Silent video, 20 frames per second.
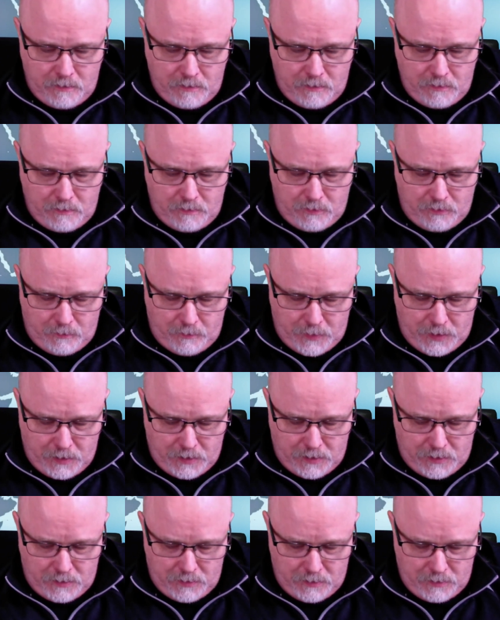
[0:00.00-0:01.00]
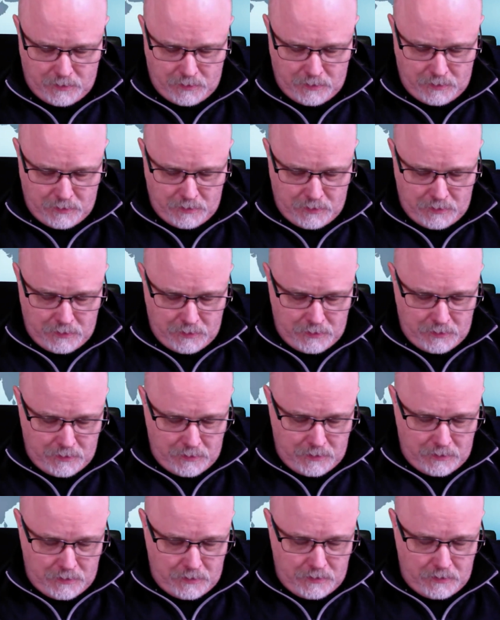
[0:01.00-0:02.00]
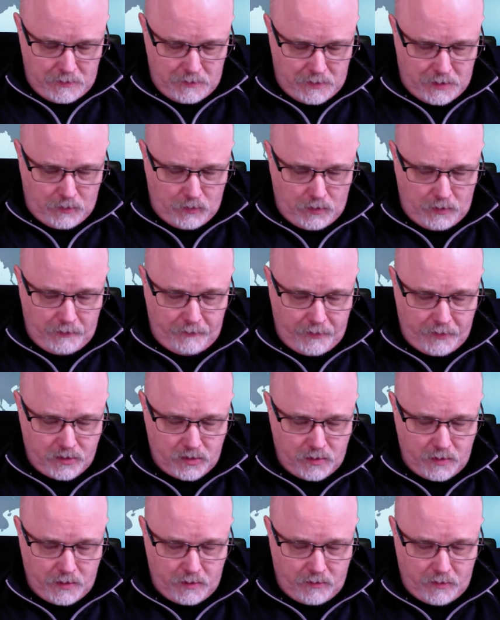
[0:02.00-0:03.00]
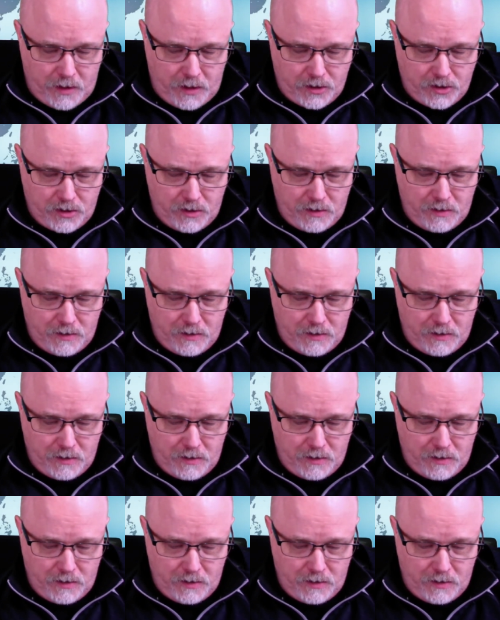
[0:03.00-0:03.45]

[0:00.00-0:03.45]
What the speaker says: No, that will eventually crash.